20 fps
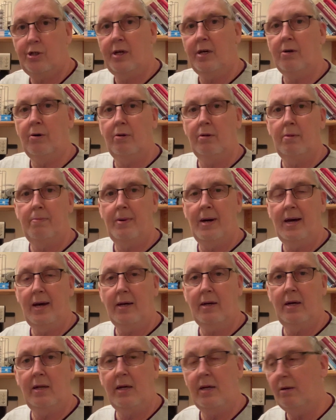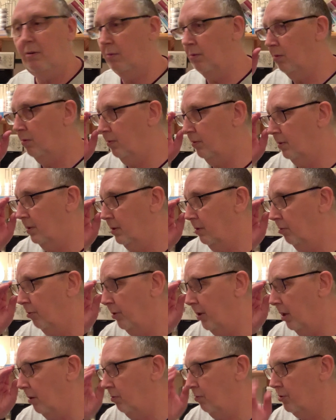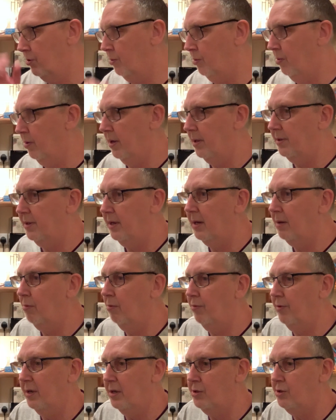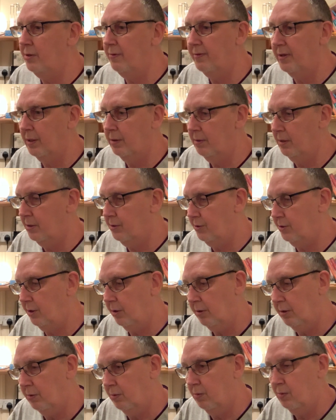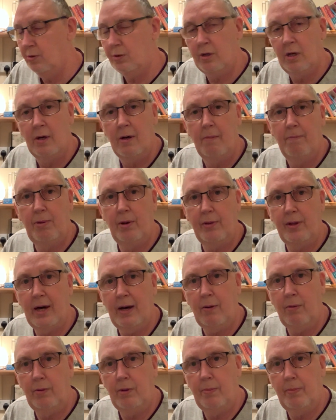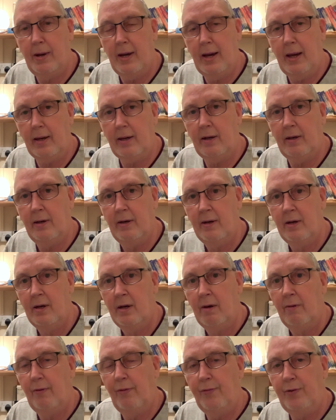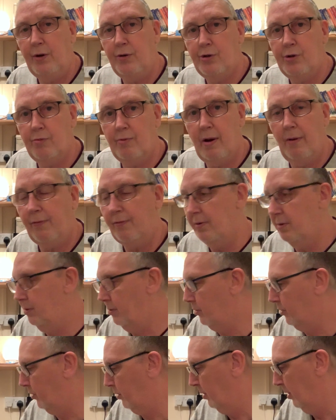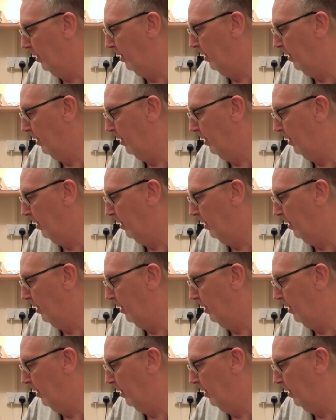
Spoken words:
stick on the back, any little notes or anything, or things you notice, you can always put that on the back for future reference.